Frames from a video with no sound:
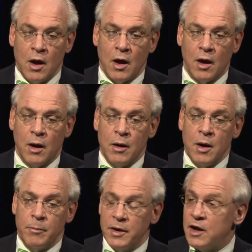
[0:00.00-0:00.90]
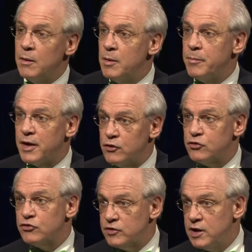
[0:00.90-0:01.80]
Uh, become a better
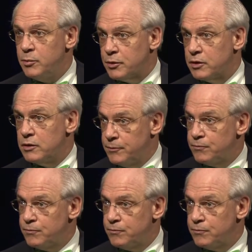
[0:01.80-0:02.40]
sleeper.